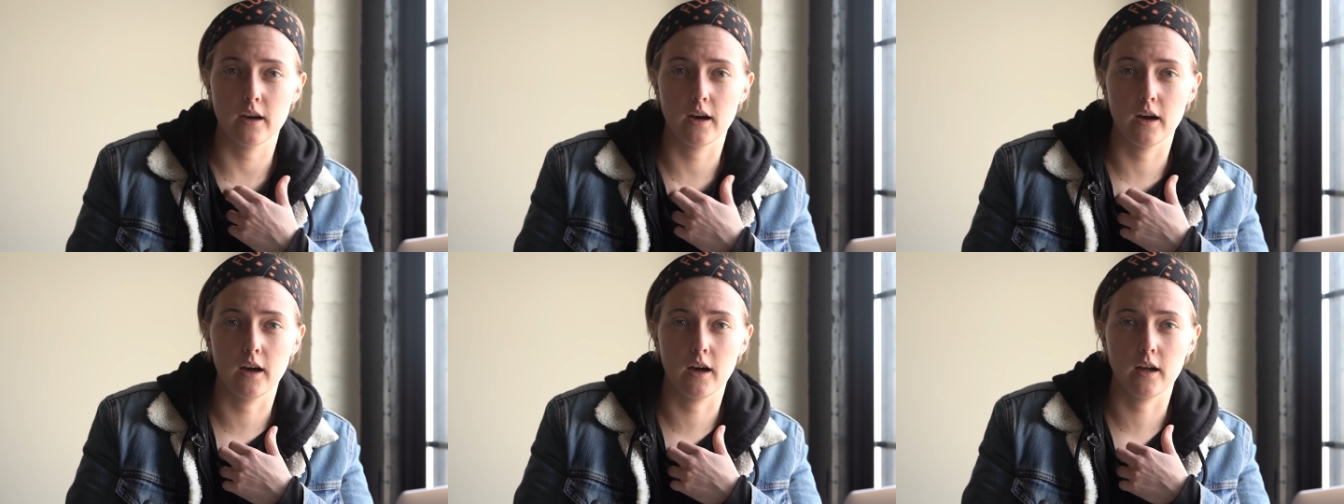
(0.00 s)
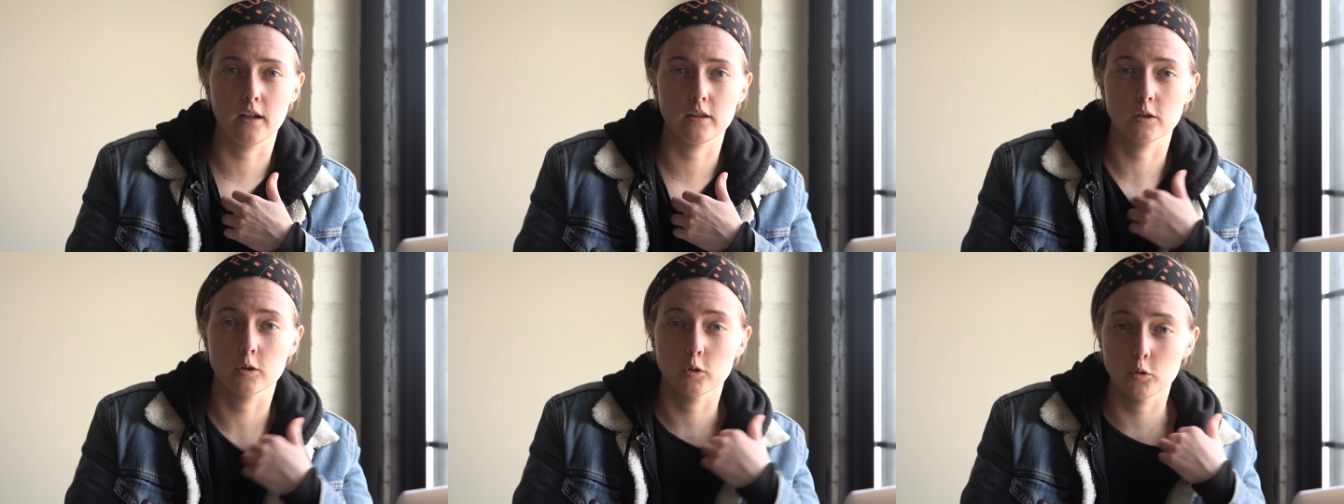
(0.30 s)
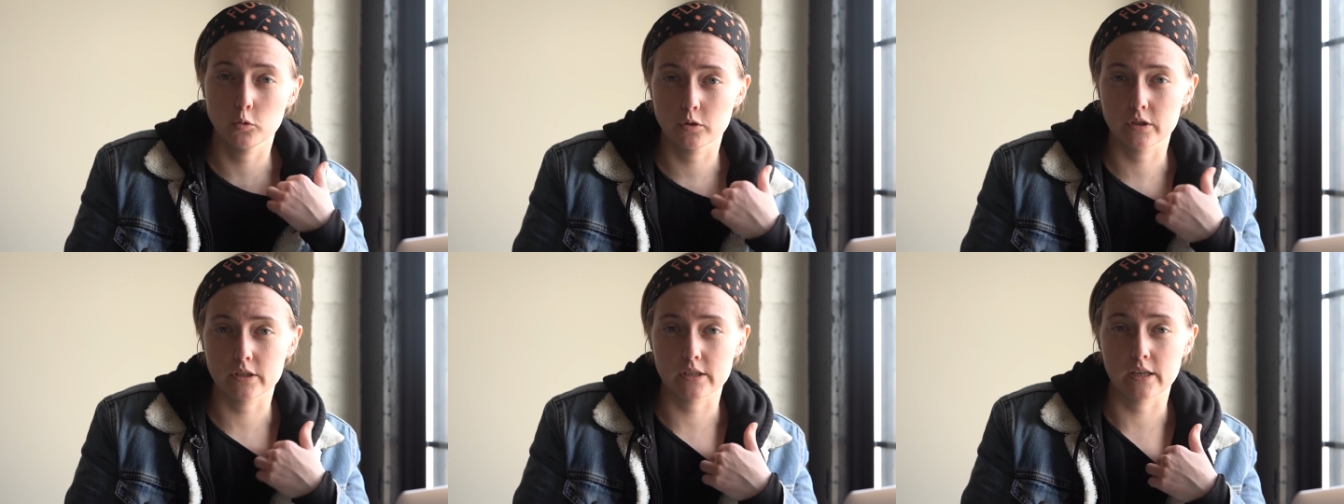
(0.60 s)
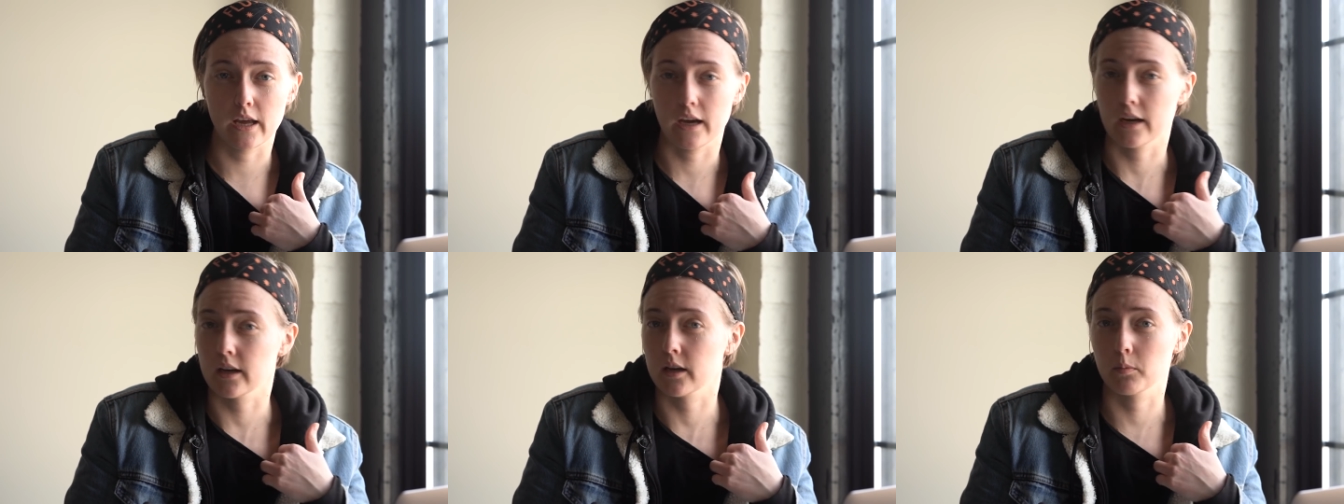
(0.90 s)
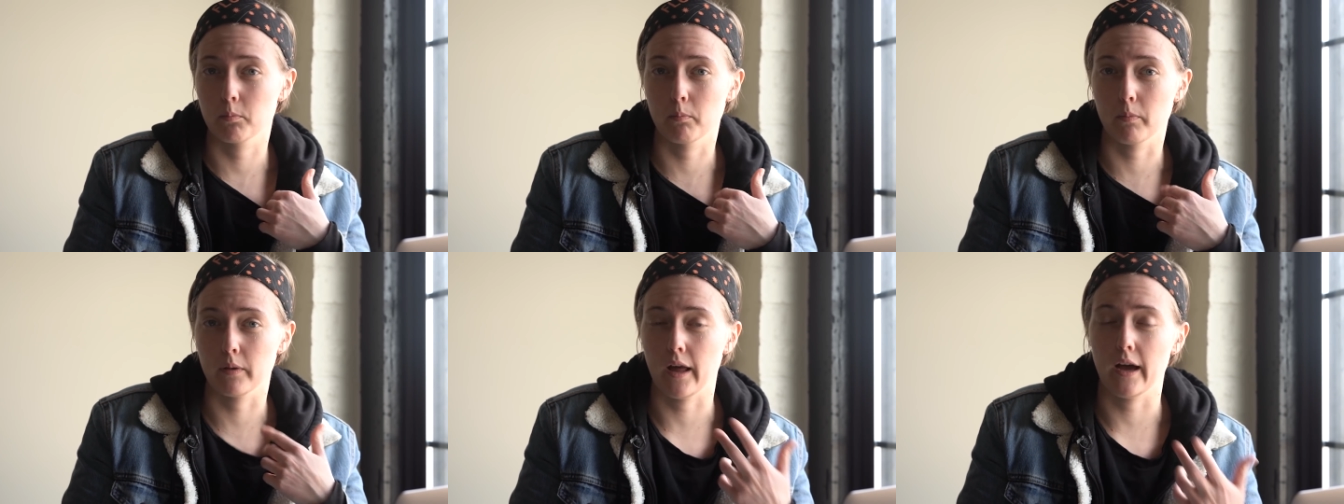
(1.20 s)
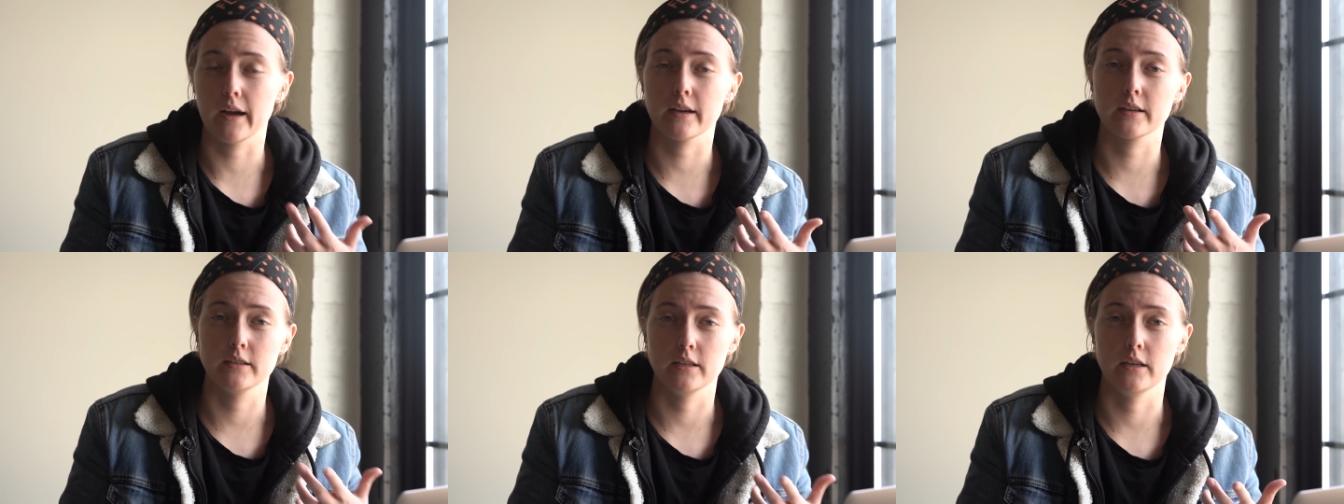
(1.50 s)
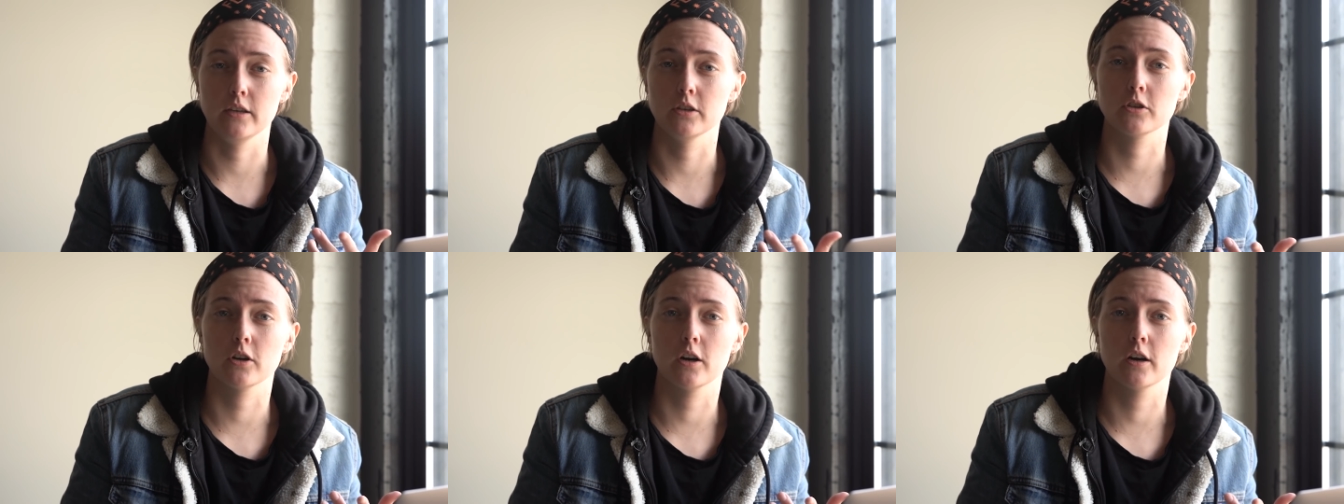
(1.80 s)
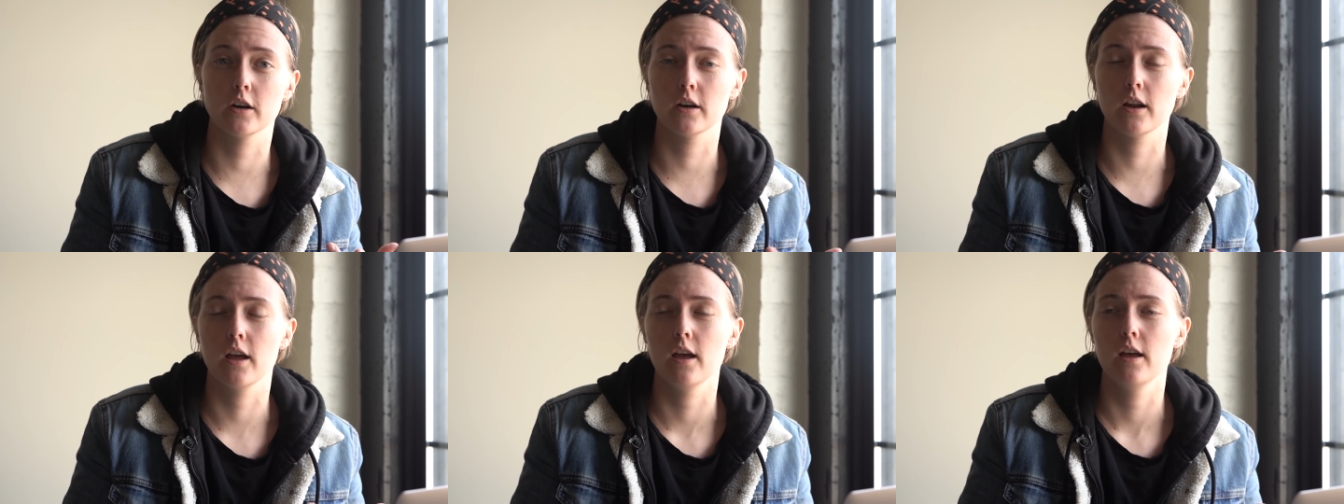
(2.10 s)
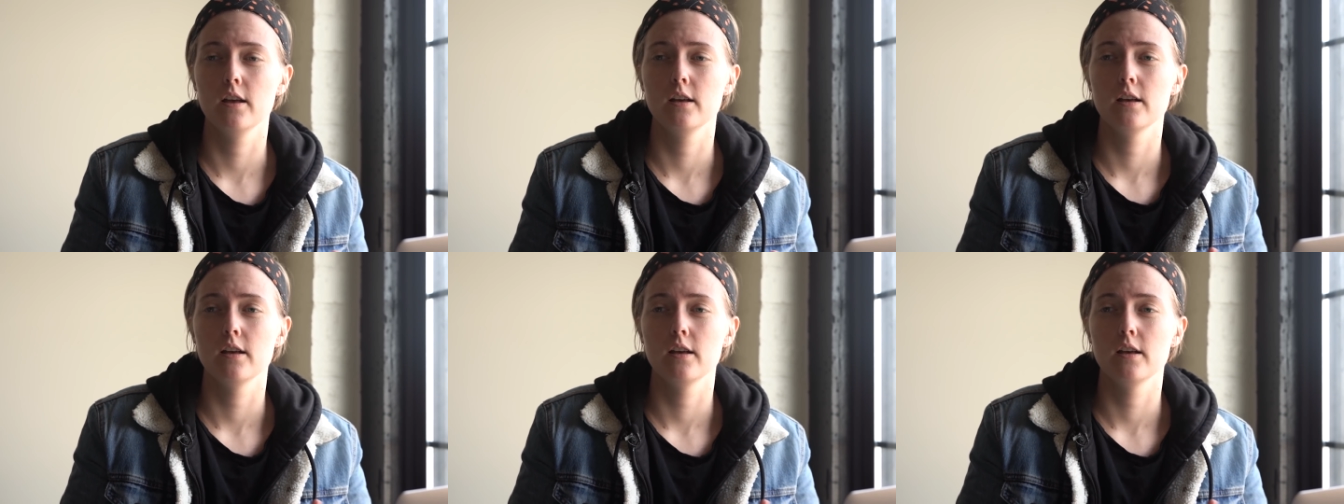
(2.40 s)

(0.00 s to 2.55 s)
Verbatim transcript: a loose neck black t-shirt